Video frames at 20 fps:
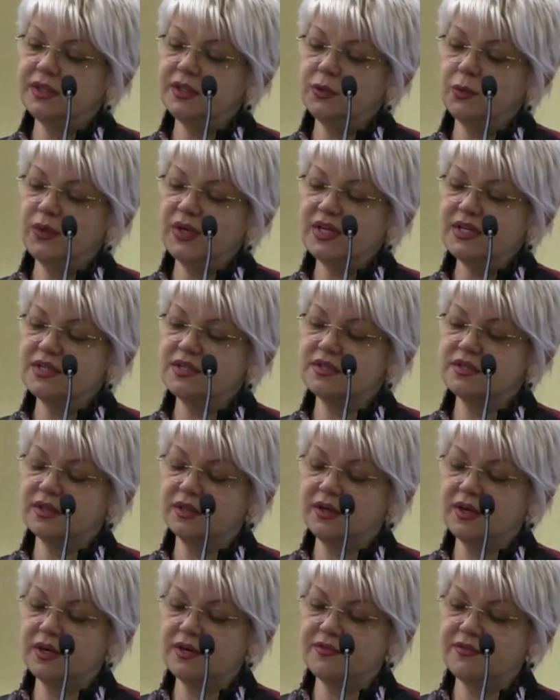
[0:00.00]
in waist
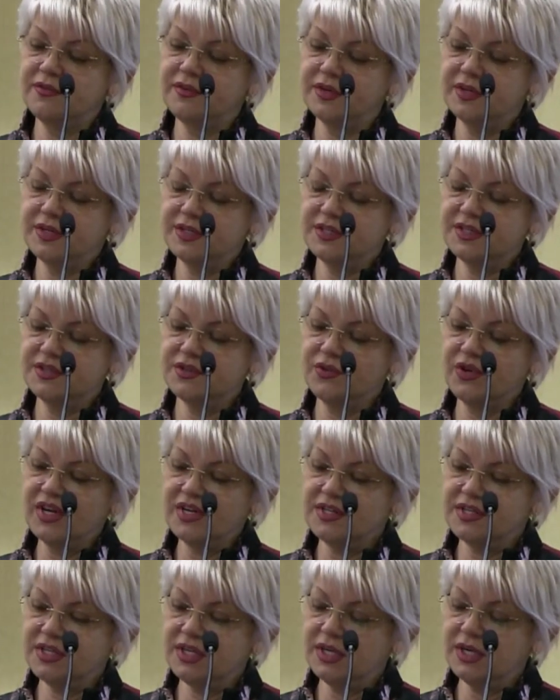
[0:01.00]
circumference
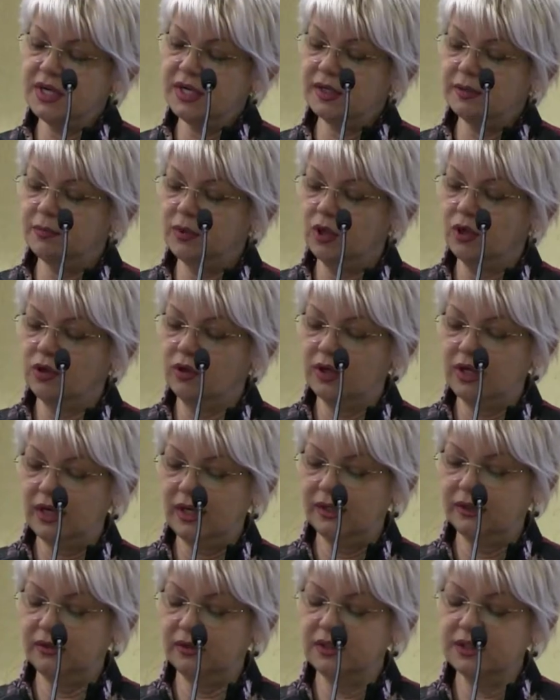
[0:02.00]
racing among
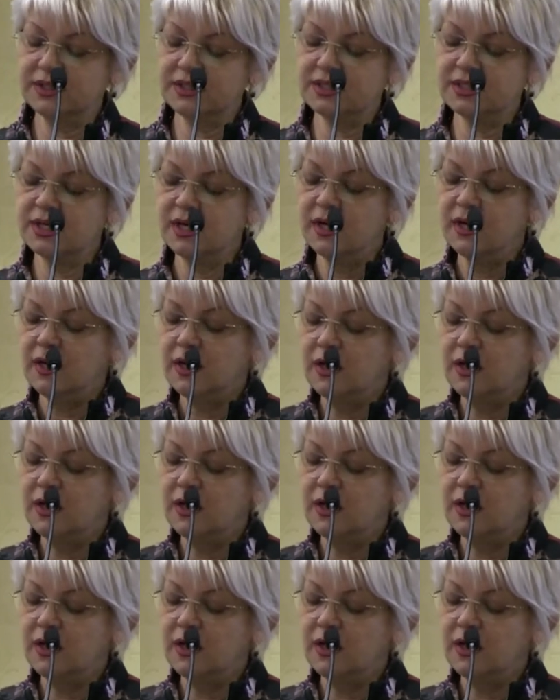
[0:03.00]
adults